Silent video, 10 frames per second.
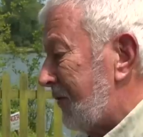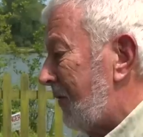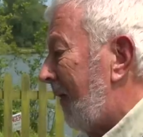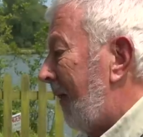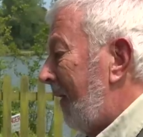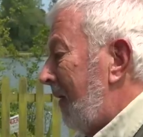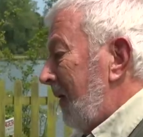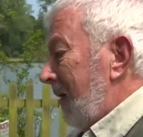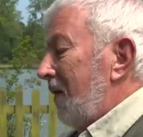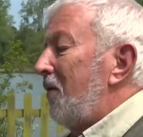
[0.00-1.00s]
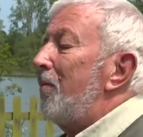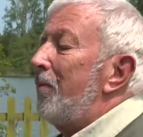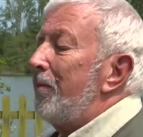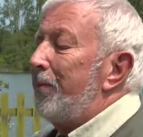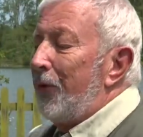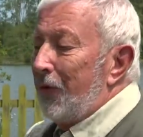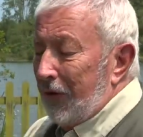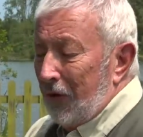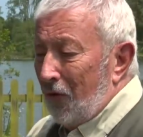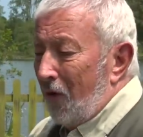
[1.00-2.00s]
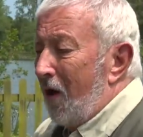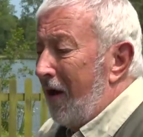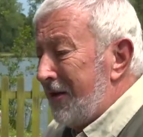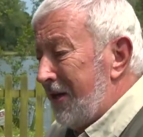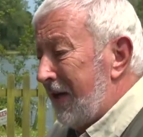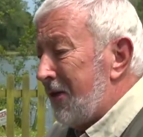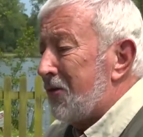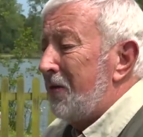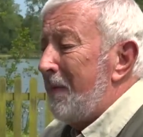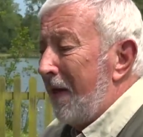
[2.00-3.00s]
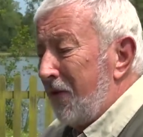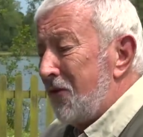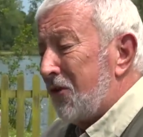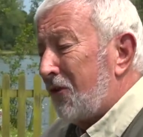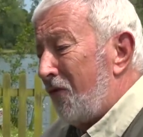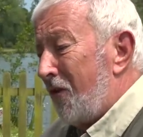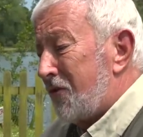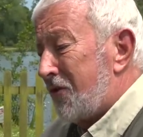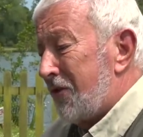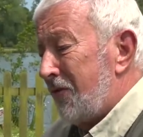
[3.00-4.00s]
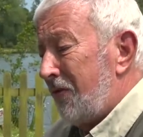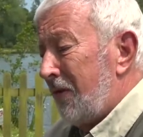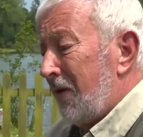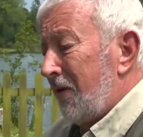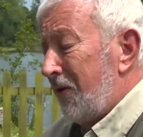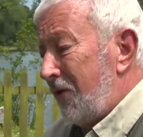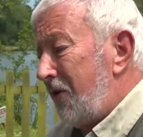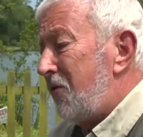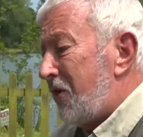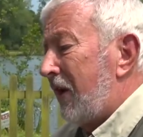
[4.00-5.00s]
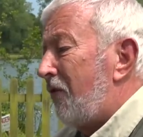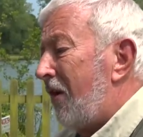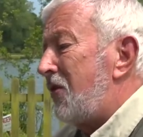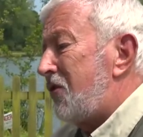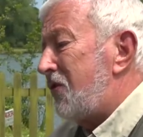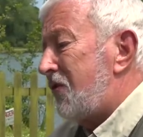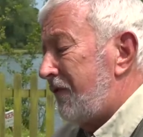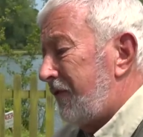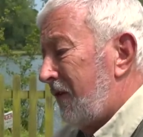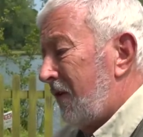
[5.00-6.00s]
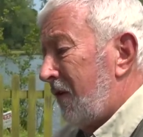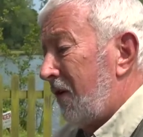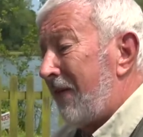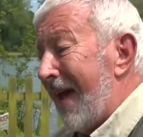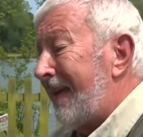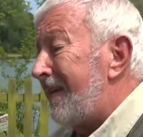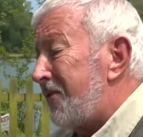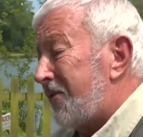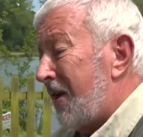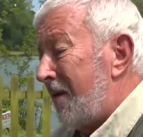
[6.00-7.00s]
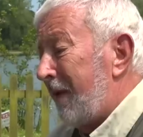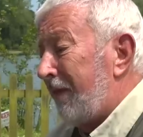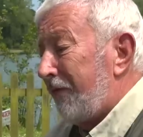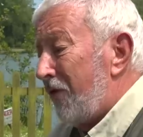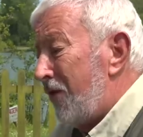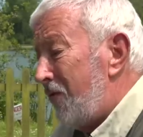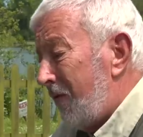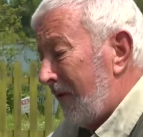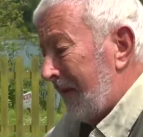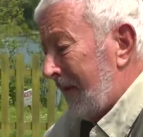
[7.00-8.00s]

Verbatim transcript: to put your ideas and methods across to the new generations of, of anglers coming through.